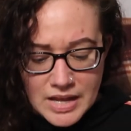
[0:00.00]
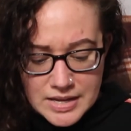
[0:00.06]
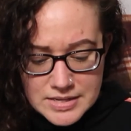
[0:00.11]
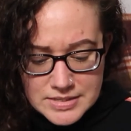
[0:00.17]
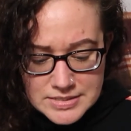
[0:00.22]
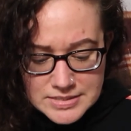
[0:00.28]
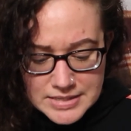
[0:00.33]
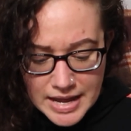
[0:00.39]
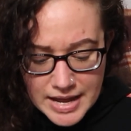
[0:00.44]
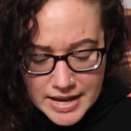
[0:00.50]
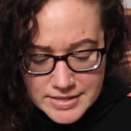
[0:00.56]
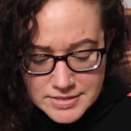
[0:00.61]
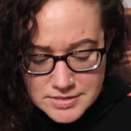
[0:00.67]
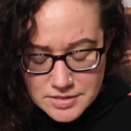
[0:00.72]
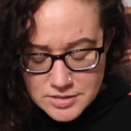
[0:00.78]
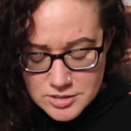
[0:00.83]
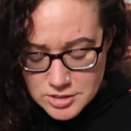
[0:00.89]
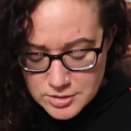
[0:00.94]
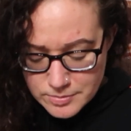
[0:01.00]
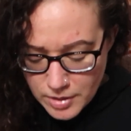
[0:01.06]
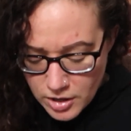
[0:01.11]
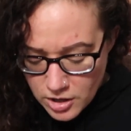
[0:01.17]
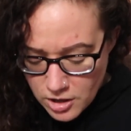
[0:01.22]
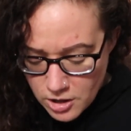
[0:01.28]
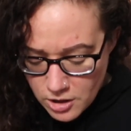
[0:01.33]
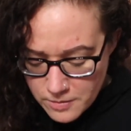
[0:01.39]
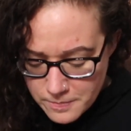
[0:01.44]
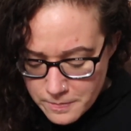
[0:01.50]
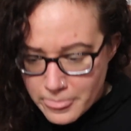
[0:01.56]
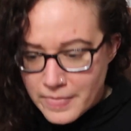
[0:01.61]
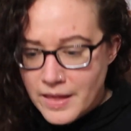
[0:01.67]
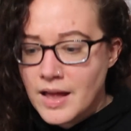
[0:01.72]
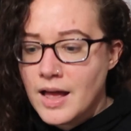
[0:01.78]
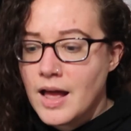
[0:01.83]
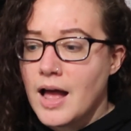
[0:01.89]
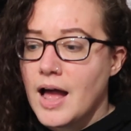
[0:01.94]
size small.
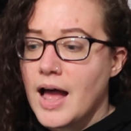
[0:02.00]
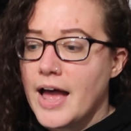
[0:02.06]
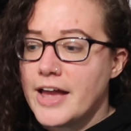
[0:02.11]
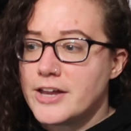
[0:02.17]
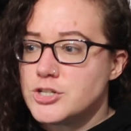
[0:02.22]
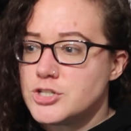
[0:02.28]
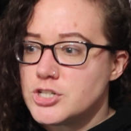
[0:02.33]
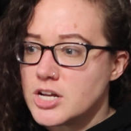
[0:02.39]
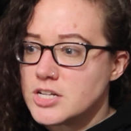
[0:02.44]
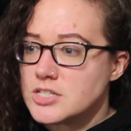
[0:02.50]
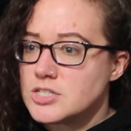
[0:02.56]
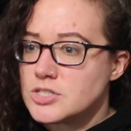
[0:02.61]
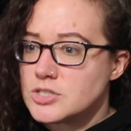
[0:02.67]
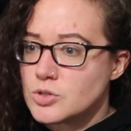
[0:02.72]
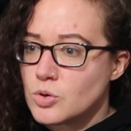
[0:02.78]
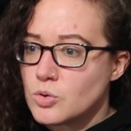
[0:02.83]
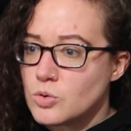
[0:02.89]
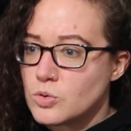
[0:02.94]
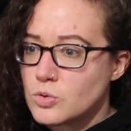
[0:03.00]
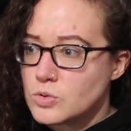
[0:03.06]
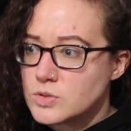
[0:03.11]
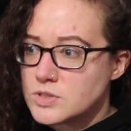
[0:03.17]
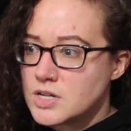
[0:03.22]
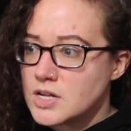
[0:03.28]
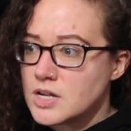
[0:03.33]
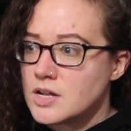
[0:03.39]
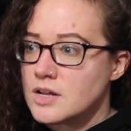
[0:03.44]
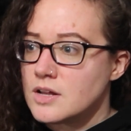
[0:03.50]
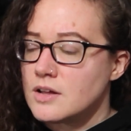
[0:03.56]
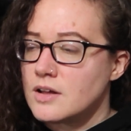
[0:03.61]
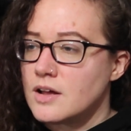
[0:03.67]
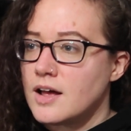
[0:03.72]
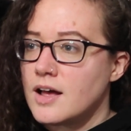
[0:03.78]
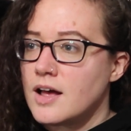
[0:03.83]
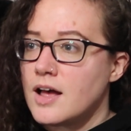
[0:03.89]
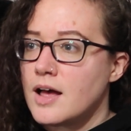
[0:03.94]
I just sold,
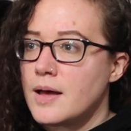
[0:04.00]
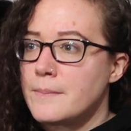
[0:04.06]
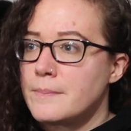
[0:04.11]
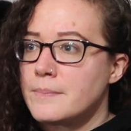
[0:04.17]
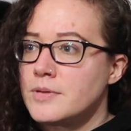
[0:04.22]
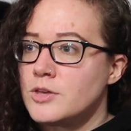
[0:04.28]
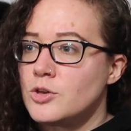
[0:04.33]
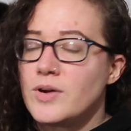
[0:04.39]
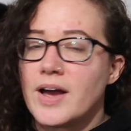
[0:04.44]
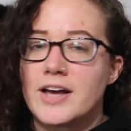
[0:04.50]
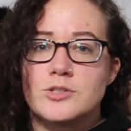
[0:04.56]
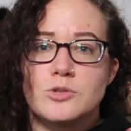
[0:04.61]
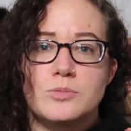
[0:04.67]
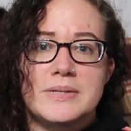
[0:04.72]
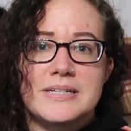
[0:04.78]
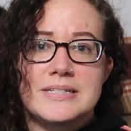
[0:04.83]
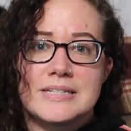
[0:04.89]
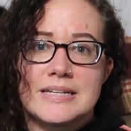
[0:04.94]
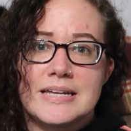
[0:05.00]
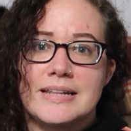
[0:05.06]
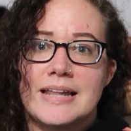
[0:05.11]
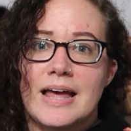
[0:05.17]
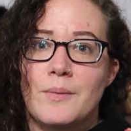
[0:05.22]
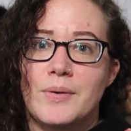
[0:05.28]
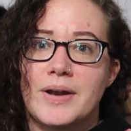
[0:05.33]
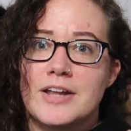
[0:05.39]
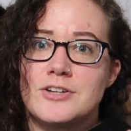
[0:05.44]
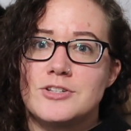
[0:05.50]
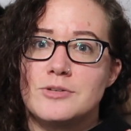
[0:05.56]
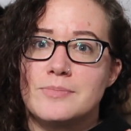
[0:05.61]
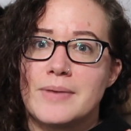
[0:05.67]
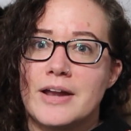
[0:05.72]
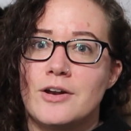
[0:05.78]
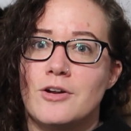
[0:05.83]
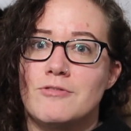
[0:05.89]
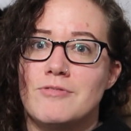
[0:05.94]
you guys will be seeing that when I do
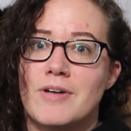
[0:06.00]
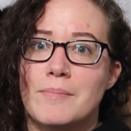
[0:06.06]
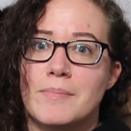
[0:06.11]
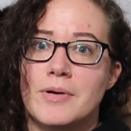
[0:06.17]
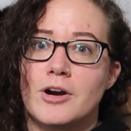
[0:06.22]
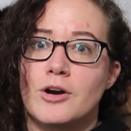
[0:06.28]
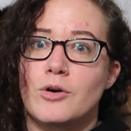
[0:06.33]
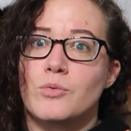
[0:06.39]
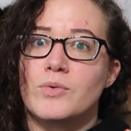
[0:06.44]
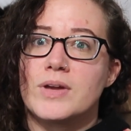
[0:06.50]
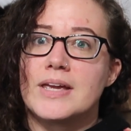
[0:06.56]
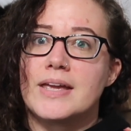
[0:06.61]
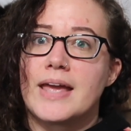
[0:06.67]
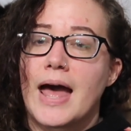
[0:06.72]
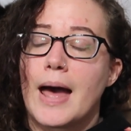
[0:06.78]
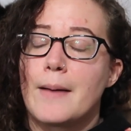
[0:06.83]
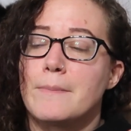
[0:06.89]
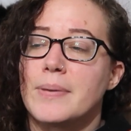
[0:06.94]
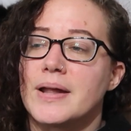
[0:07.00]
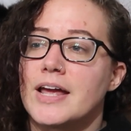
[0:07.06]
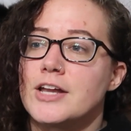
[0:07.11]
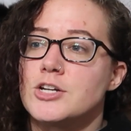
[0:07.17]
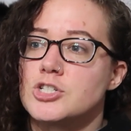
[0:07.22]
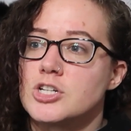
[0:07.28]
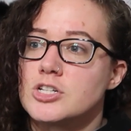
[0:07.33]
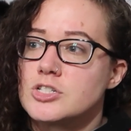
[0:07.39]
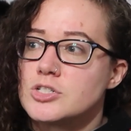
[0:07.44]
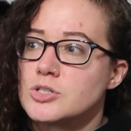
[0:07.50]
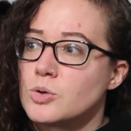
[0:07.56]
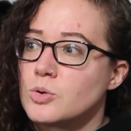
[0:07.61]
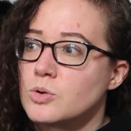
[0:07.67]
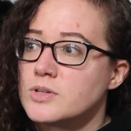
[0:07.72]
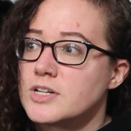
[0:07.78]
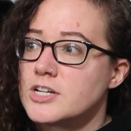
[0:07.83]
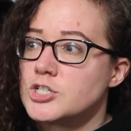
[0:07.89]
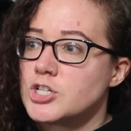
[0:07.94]
my November recap, but I just
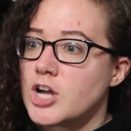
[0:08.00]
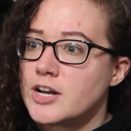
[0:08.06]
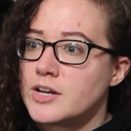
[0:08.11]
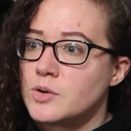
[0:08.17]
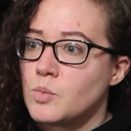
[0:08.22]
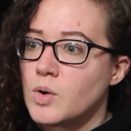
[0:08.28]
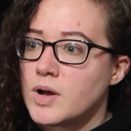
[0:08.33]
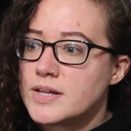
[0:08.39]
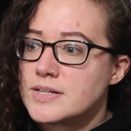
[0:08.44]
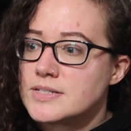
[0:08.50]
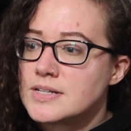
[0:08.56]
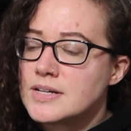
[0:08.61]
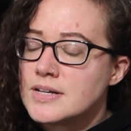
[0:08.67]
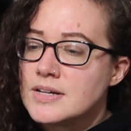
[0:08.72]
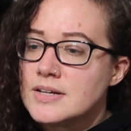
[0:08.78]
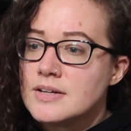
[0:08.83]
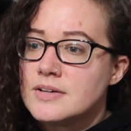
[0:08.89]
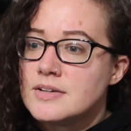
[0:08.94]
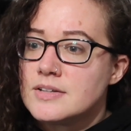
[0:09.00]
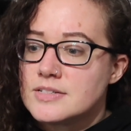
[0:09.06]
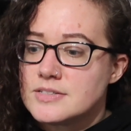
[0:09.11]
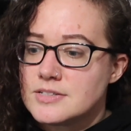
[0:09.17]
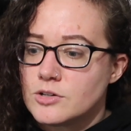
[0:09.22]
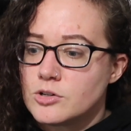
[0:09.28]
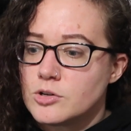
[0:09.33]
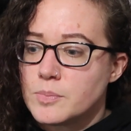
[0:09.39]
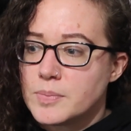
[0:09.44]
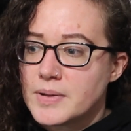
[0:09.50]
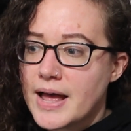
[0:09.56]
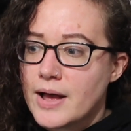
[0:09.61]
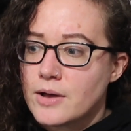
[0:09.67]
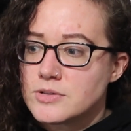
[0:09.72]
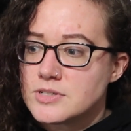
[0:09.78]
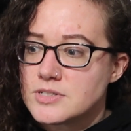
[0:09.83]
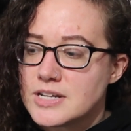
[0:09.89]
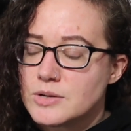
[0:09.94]
sold a Johnny Was silk
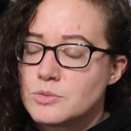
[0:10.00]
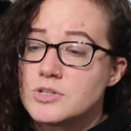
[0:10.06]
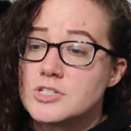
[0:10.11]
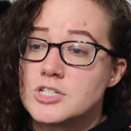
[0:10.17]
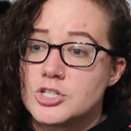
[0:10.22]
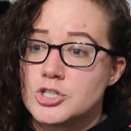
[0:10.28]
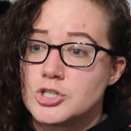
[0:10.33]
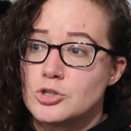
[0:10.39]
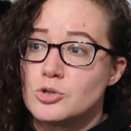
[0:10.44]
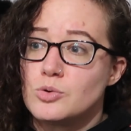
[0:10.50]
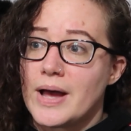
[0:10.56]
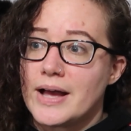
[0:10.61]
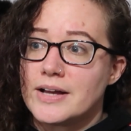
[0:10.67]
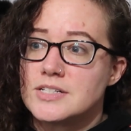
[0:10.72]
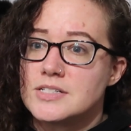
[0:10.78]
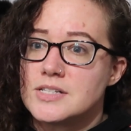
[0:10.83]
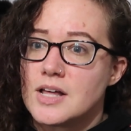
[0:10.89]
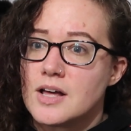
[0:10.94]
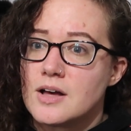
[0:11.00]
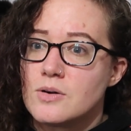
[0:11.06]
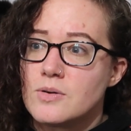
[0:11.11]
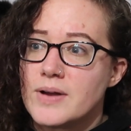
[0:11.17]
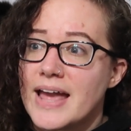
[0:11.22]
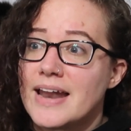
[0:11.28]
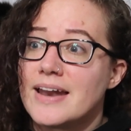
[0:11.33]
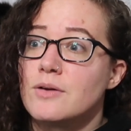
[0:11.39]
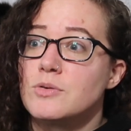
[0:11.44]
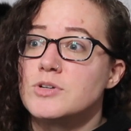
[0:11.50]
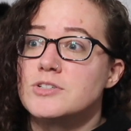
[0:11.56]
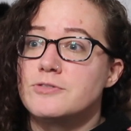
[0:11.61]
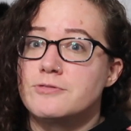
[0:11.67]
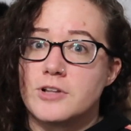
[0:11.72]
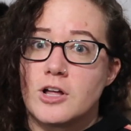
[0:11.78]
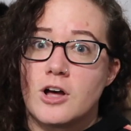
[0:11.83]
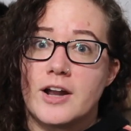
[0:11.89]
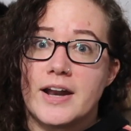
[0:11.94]
blouse. It was a 2X though, and it was
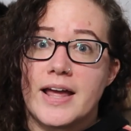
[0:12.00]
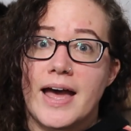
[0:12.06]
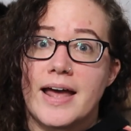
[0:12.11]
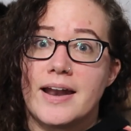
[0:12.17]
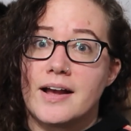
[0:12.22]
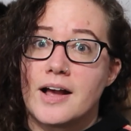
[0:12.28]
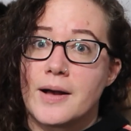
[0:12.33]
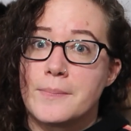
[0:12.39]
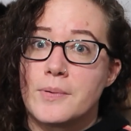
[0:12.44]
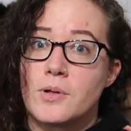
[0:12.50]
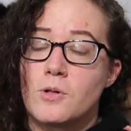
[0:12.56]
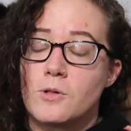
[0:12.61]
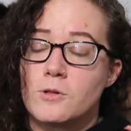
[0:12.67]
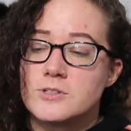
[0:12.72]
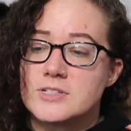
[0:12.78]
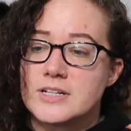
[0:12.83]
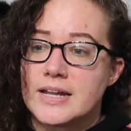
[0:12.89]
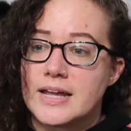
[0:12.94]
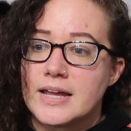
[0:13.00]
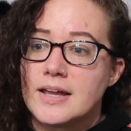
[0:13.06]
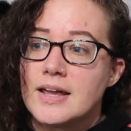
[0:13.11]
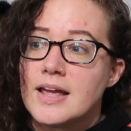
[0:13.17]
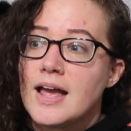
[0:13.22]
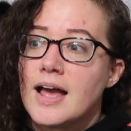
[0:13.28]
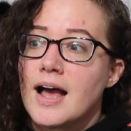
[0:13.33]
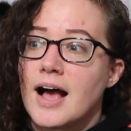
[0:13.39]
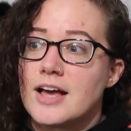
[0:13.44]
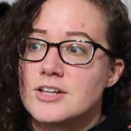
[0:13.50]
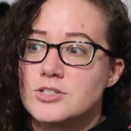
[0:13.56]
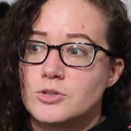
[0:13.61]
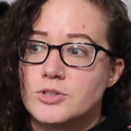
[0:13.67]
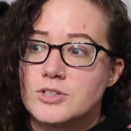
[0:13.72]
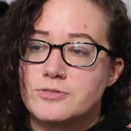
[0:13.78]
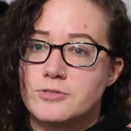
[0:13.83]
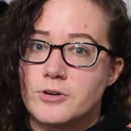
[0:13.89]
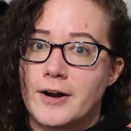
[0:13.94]
flawed. I had a couple holes in it. I
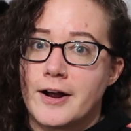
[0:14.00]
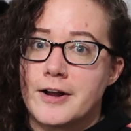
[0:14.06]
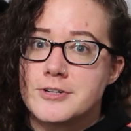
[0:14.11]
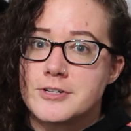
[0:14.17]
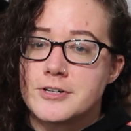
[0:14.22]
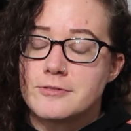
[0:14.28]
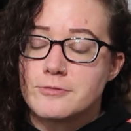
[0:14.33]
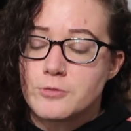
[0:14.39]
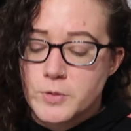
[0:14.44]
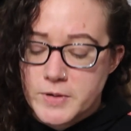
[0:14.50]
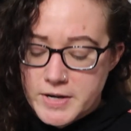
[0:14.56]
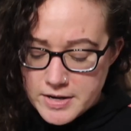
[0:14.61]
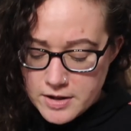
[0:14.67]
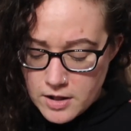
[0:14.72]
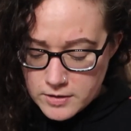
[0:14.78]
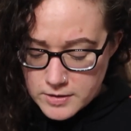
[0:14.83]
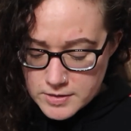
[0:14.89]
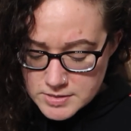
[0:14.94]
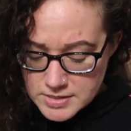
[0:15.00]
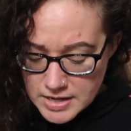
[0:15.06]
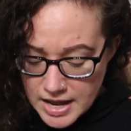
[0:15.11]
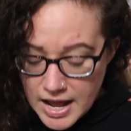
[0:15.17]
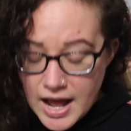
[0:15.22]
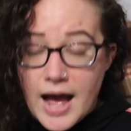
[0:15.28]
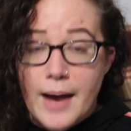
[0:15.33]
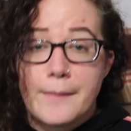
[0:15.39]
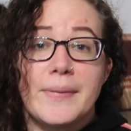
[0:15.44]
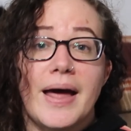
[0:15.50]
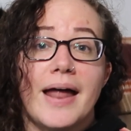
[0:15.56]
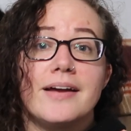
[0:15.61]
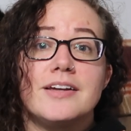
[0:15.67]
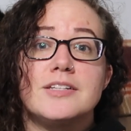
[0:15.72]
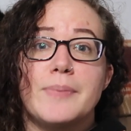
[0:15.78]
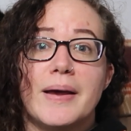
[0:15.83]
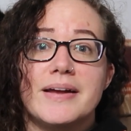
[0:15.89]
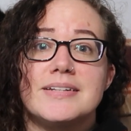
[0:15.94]
sold it for $140. I'm not
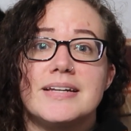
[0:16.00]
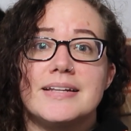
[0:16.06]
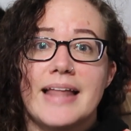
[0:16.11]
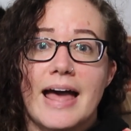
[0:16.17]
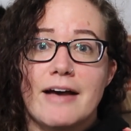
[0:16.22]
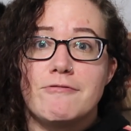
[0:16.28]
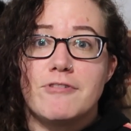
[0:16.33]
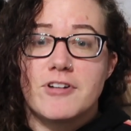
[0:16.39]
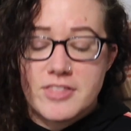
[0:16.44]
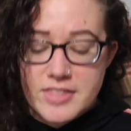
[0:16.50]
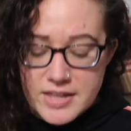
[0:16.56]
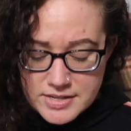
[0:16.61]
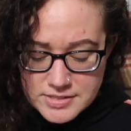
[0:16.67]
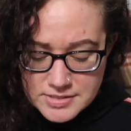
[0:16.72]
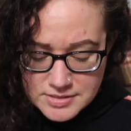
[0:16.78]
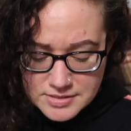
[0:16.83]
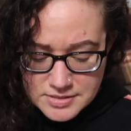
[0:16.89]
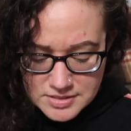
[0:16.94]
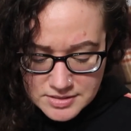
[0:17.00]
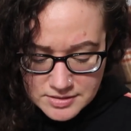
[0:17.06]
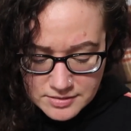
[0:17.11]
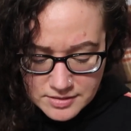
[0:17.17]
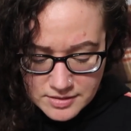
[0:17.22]
expecting that for this.